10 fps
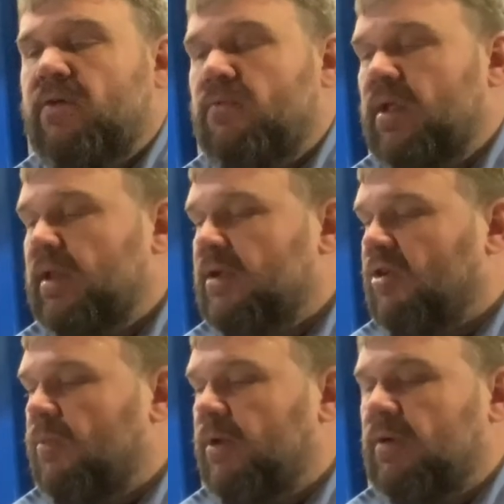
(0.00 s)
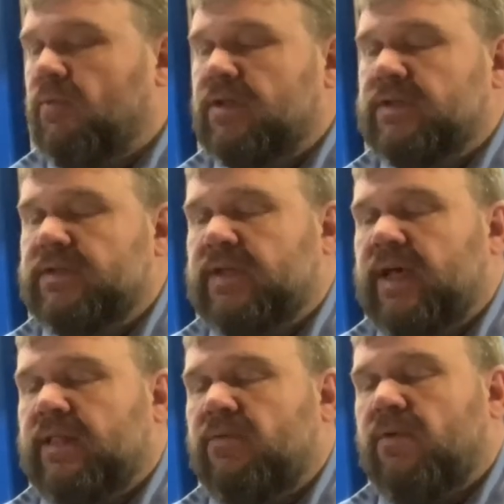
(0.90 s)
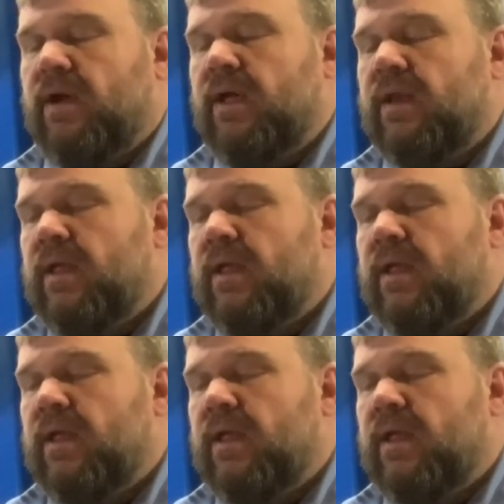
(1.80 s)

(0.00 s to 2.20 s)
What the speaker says: running. Carburetor wasn't exactly right,